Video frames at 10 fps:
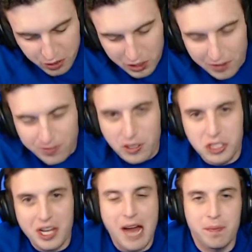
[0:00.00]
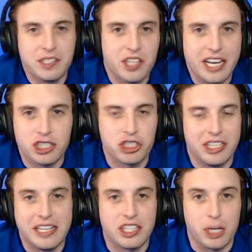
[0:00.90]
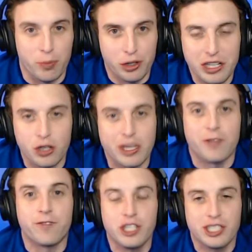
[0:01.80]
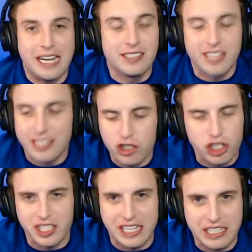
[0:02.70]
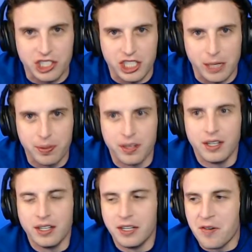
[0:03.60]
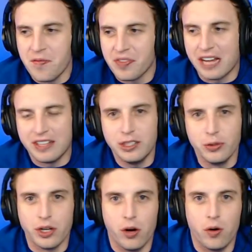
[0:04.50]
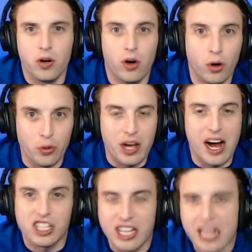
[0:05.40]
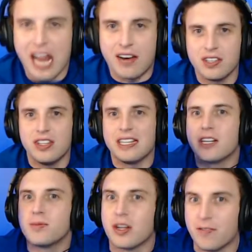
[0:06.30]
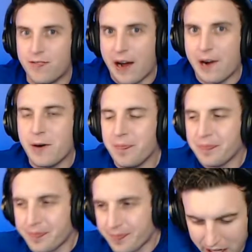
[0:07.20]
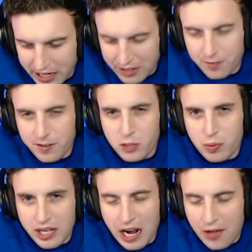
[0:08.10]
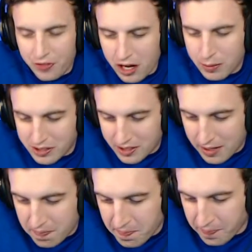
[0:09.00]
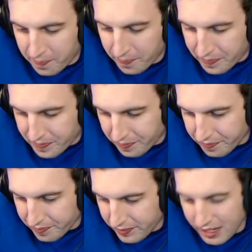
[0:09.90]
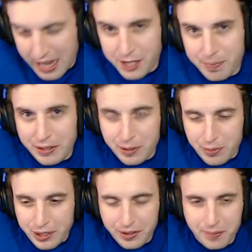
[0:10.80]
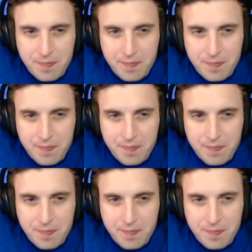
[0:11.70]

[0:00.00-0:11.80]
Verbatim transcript: when it first happens, it's just eating a chip. Literally, okay, the first 10 seconds, you're just eating a chip. And then you go, oh gosh, and everything comes on fire. In the first minute, I thought I was dead. I could barely breathe.